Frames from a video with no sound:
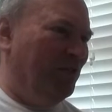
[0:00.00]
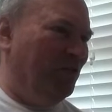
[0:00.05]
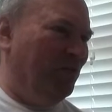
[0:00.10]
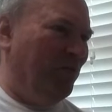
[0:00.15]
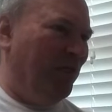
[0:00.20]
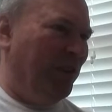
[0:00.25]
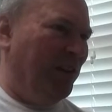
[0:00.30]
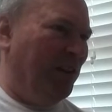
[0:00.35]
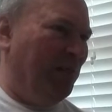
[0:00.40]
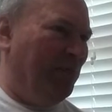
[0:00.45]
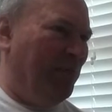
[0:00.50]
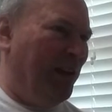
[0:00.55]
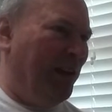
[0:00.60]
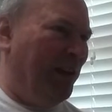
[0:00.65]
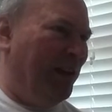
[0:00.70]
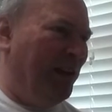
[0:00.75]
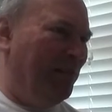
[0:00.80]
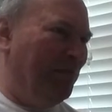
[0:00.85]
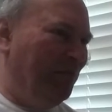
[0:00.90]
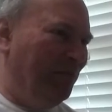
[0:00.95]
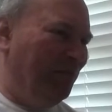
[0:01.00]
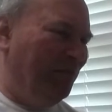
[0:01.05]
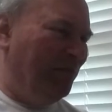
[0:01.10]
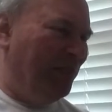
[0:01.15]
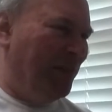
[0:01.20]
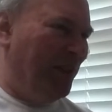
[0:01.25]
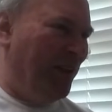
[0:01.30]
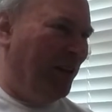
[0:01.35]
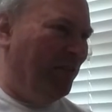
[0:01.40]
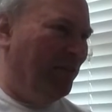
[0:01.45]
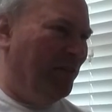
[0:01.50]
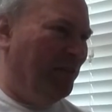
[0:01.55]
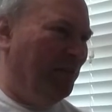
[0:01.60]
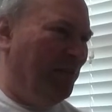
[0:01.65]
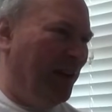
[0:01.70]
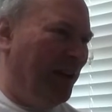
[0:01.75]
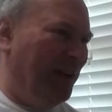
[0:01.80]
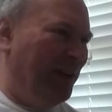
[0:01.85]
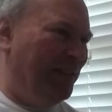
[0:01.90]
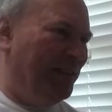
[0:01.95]
Shrinking Man,
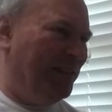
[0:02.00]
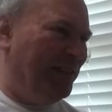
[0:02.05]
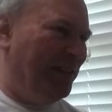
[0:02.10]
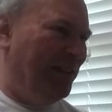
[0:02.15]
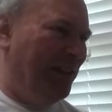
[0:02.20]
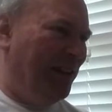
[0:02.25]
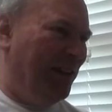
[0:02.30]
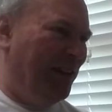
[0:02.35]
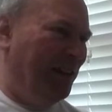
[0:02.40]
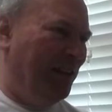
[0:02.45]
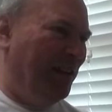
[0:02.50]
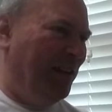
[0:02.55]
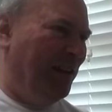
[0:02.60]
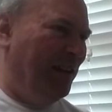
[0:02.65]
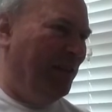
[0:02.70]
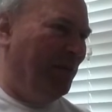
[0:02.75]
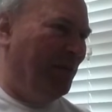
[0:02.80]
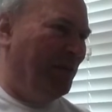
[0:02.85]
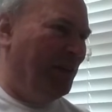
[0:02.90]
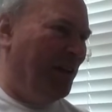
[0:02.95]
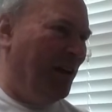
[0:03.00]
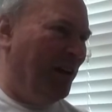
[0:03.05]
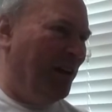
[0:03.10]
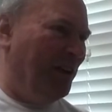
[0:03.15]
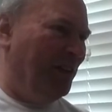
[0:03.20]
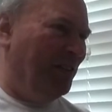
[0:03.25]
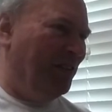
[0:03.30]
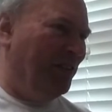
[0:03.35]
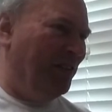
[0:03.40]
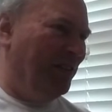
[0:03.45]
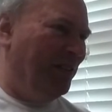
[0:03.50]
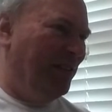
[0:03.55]
Interspace, In the Heat of the Night,